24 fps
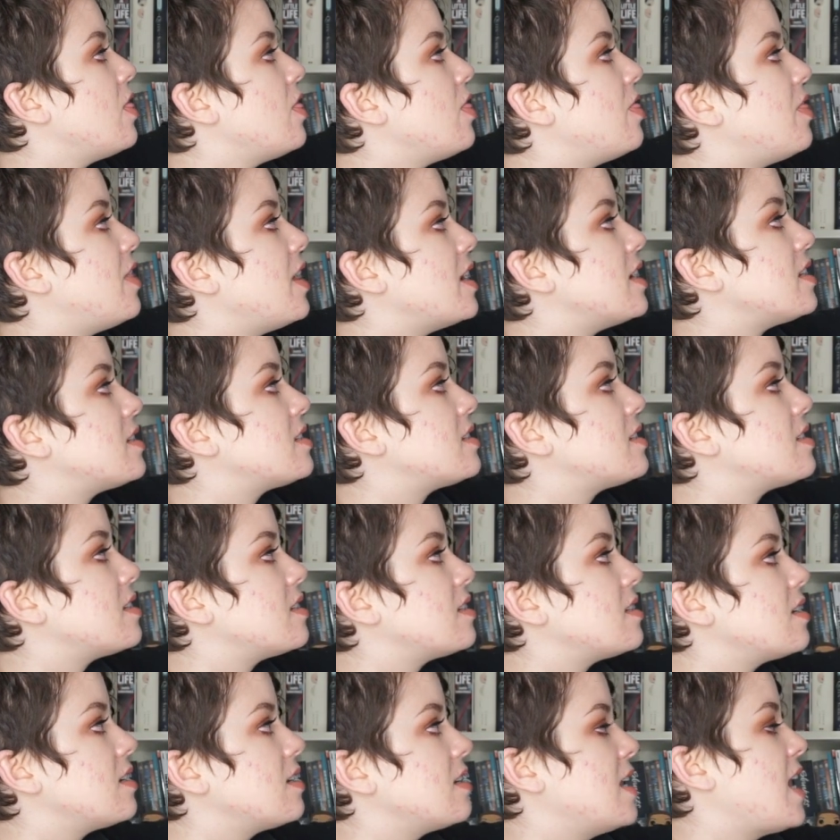this
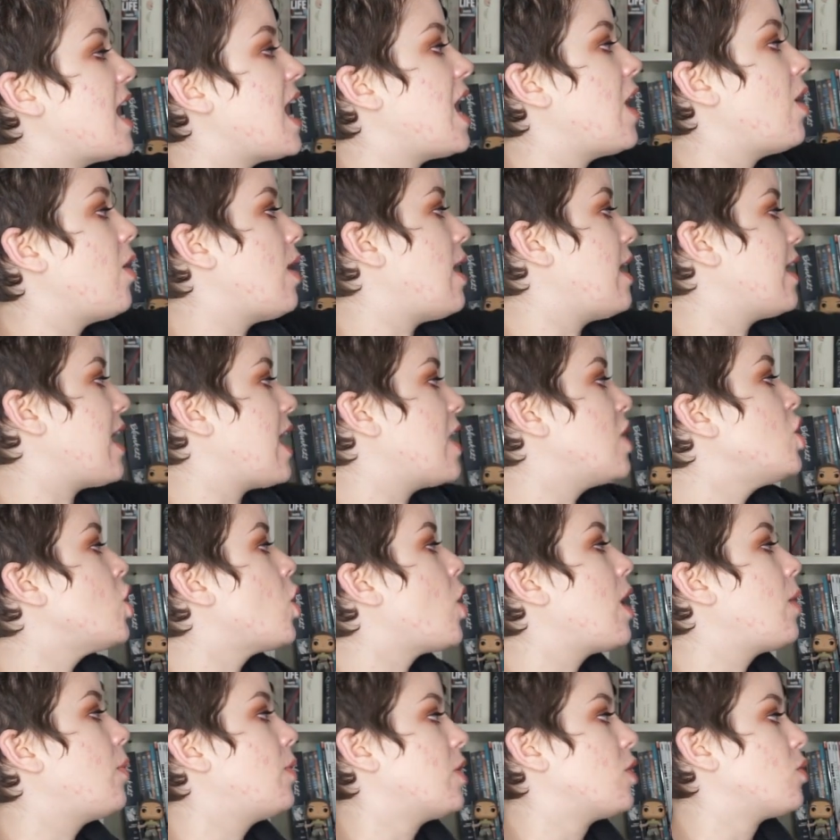now, I, I know
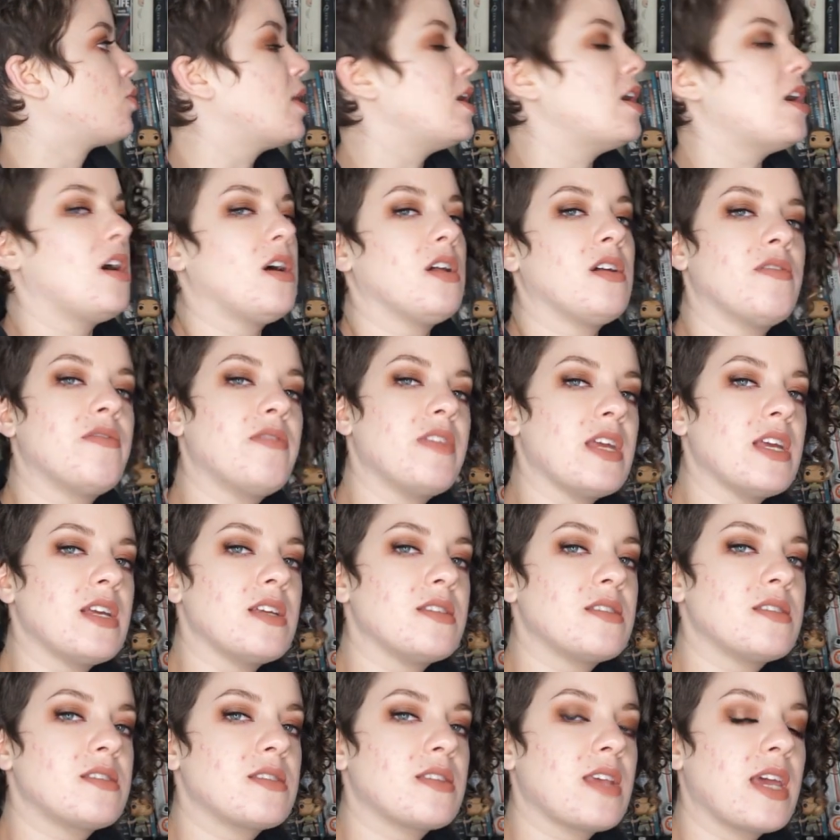I wanna read all of
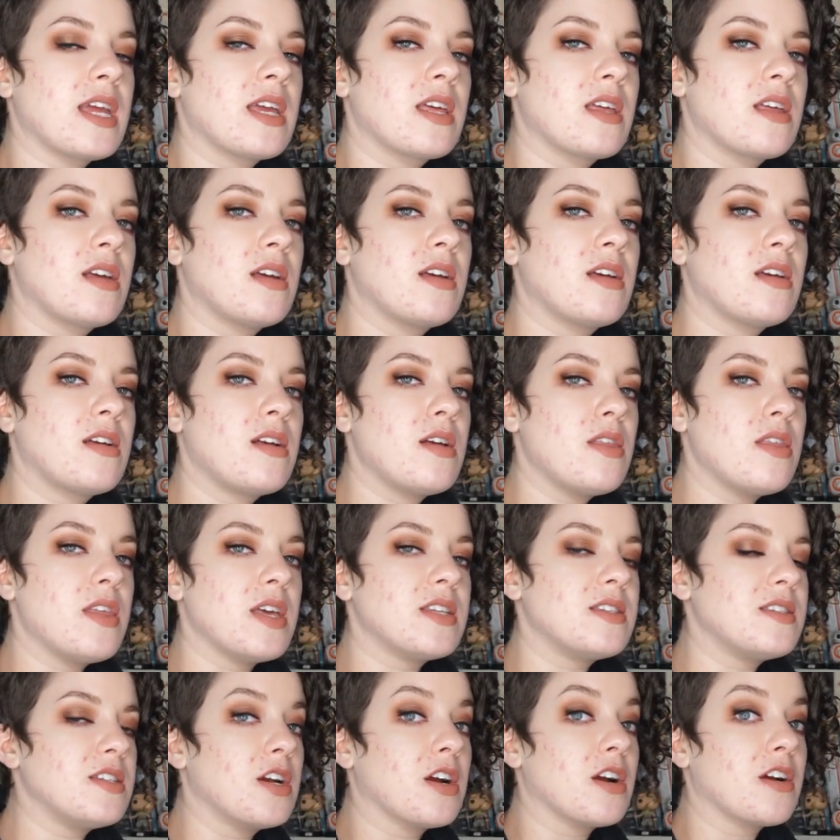these like
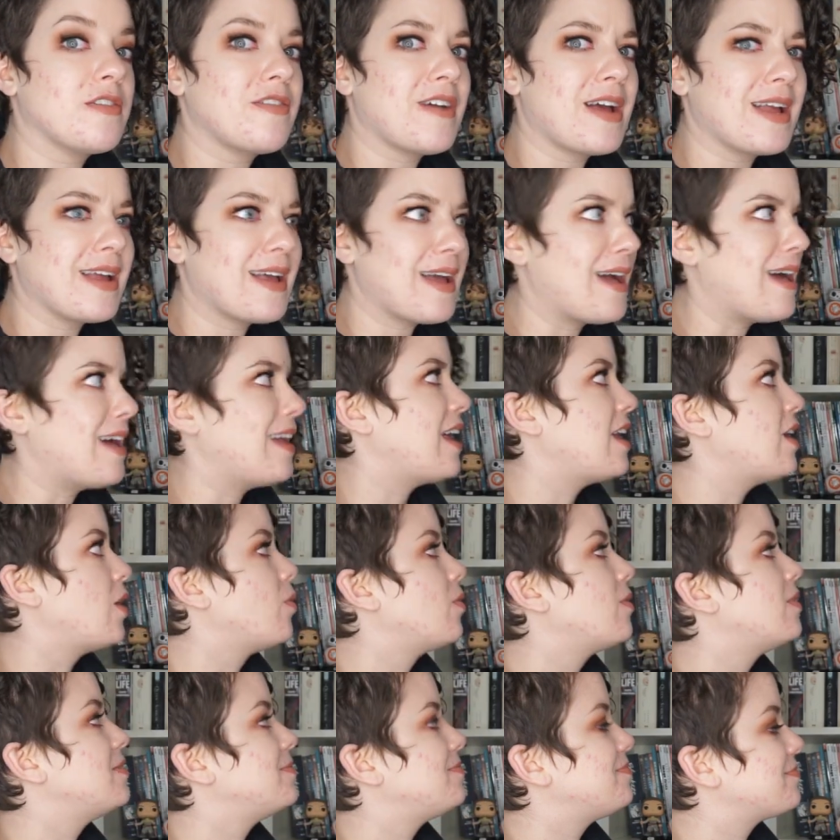this year if I can. I
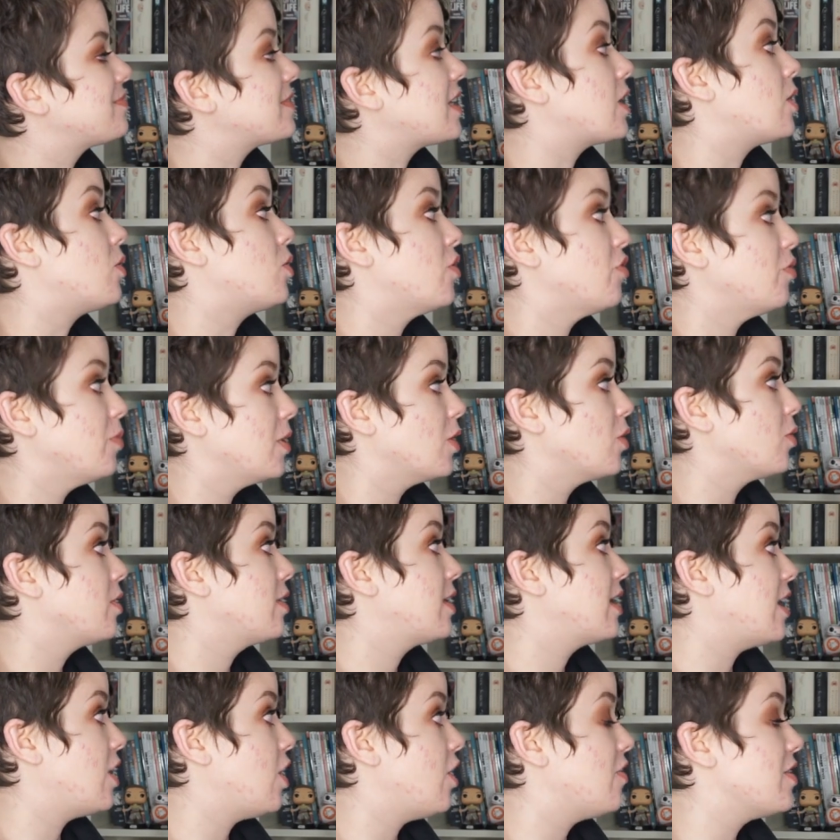don't, I don't know if I'm gonna
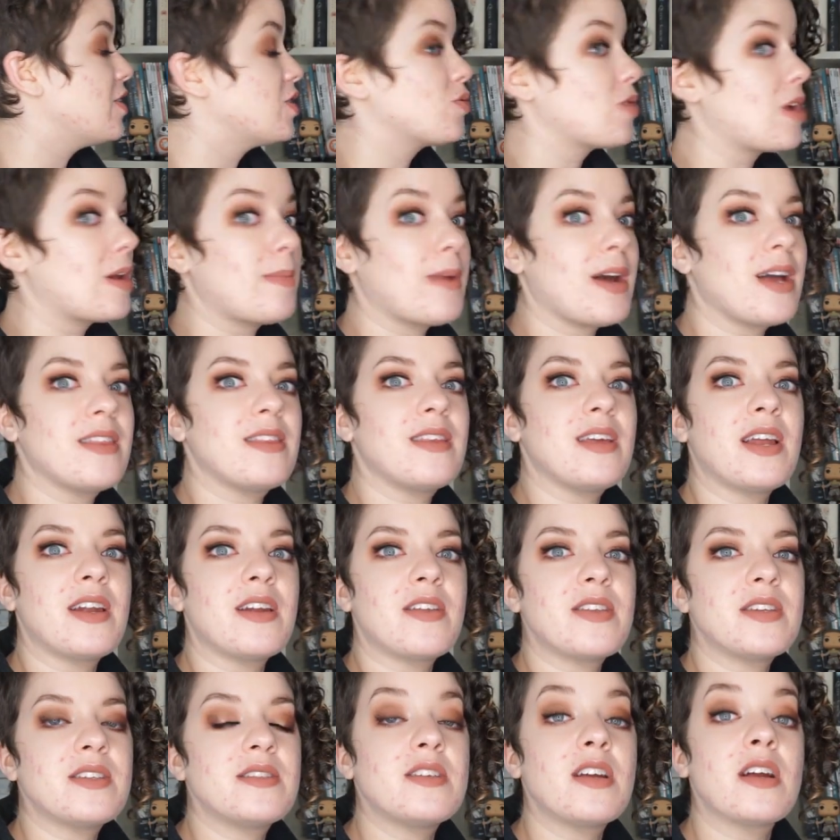get all these read by the end of
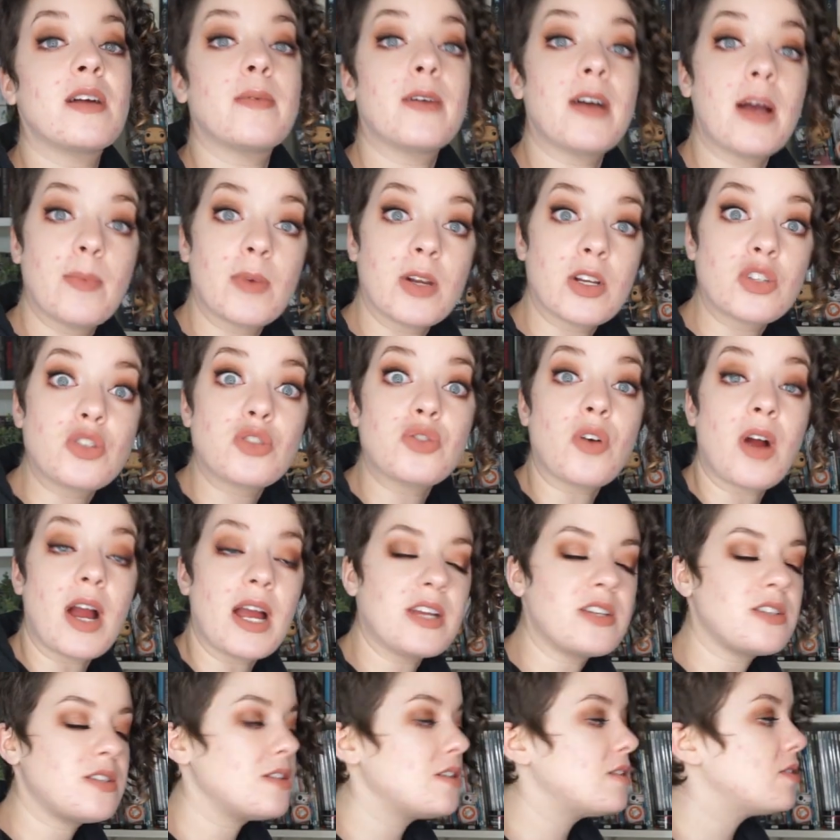this year, but I'm gonna try
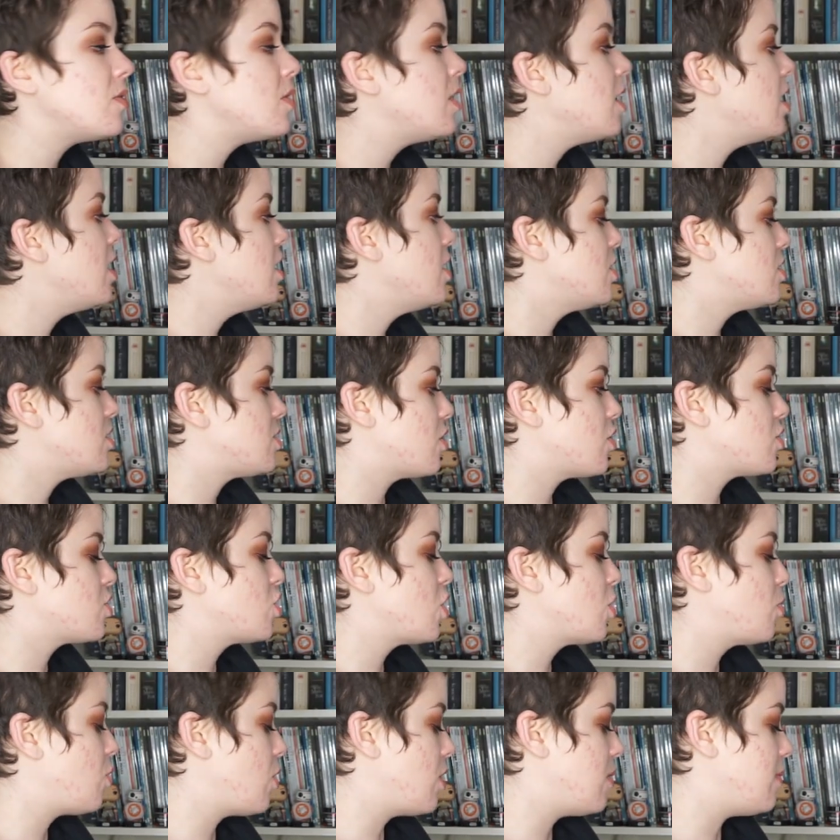to. So there's
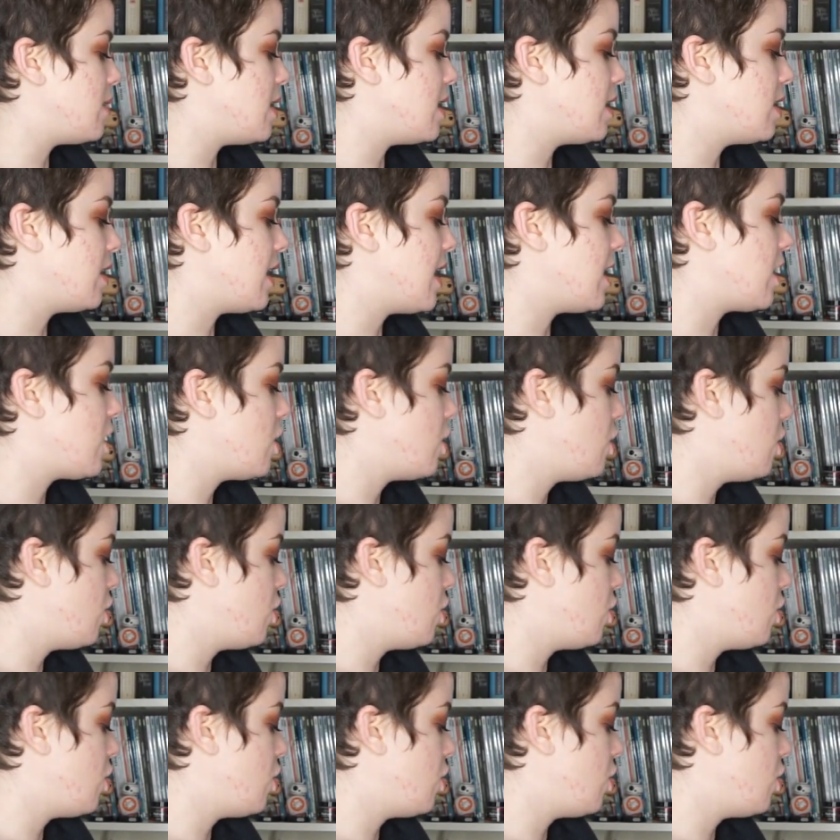no point in being like,